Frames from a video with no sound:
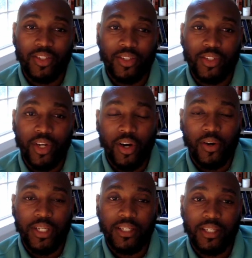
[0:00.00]

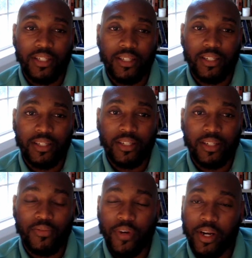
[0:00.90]

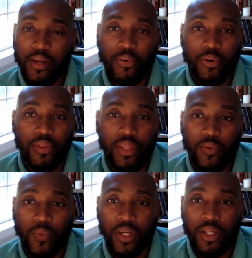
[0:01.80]
it's very important
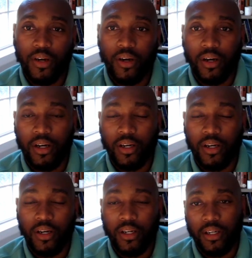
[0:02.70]
that we are
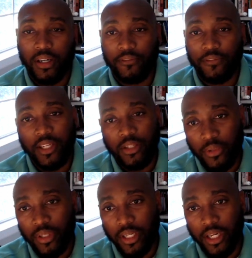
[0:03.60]
flexible
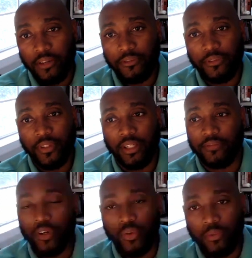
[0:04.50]
enough and
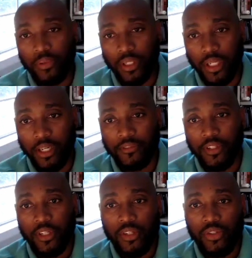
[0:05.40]
vulnerable enough
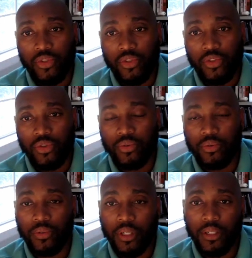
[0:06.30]
to
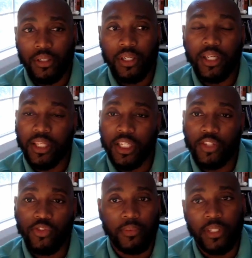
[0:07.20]
look at things from a
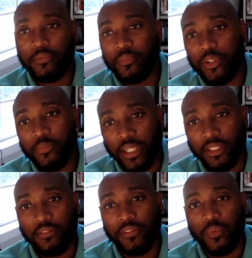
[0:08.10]
different perspective
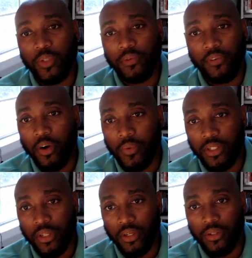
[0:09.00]
than which we've always
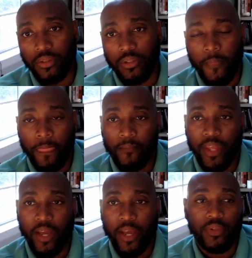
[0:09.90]
known, that
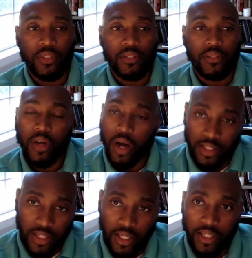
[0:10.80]
was taught to
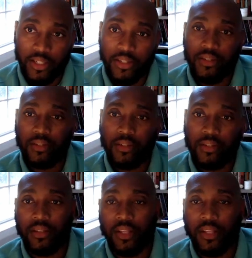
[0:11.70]
us,
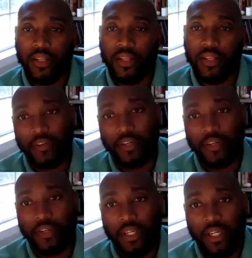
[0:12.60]
that was part of
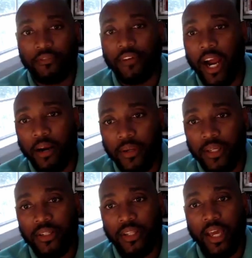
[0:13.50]
environments
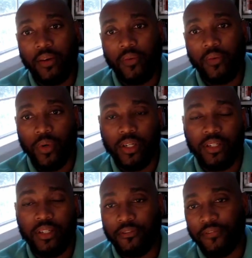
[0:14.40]
that once
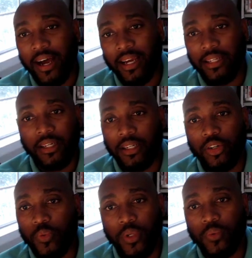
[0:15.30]
defined who
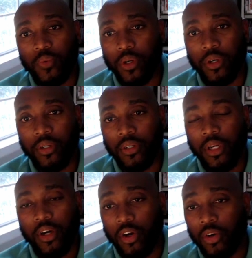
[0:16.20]
we were, or
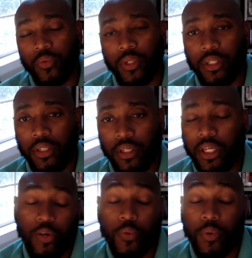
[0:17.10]
who we
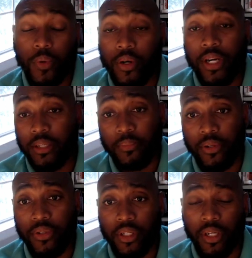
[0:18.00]
were as a
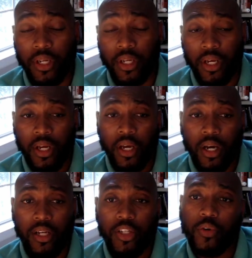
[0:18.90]
person.
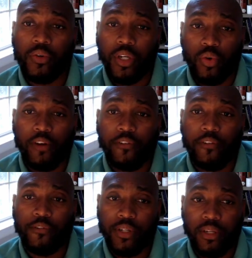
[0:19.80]
So in order for us to
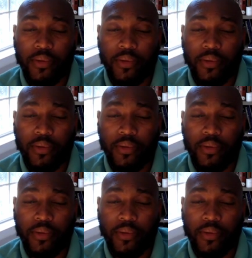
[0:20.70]
be able to